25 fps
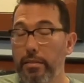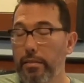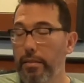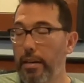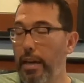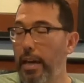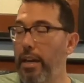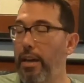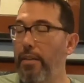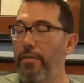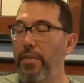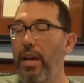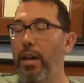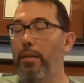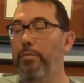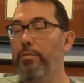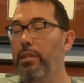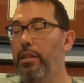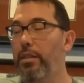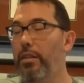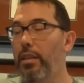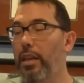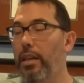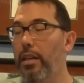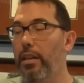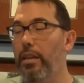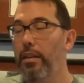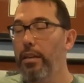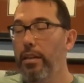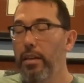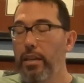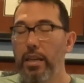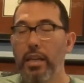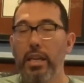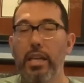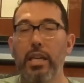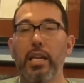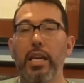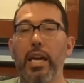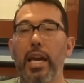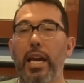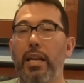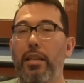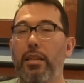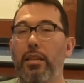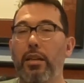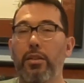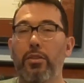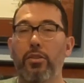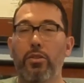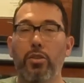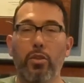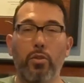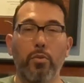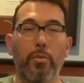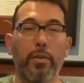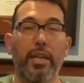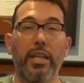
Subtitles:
Okay, if it helps you think E and 2